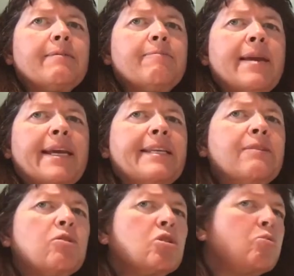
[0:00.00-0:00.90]
making
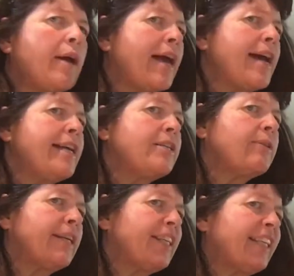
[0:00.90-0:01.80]
you sweat or
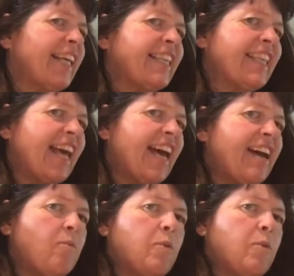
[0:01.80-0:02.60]
anything like that,